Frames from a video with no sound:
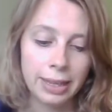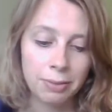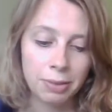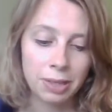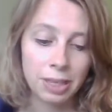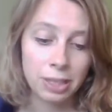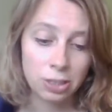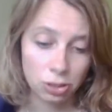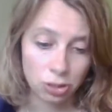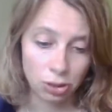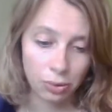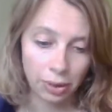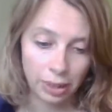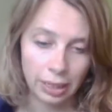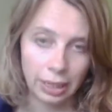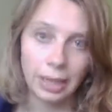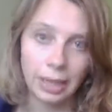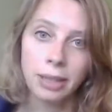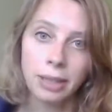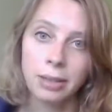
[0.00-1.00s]

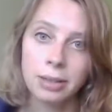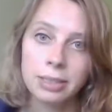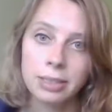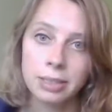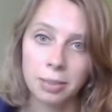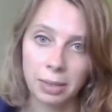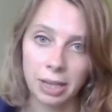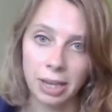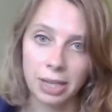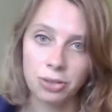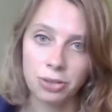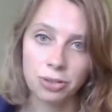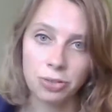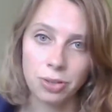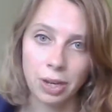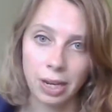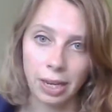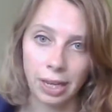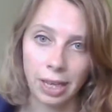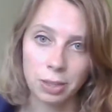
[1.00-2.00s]
historically, simulation
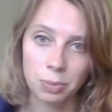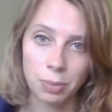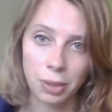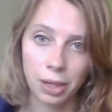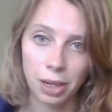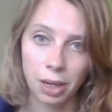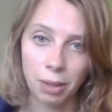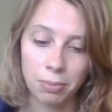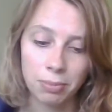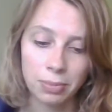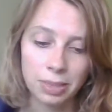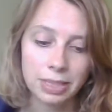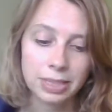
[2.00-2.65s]
training has become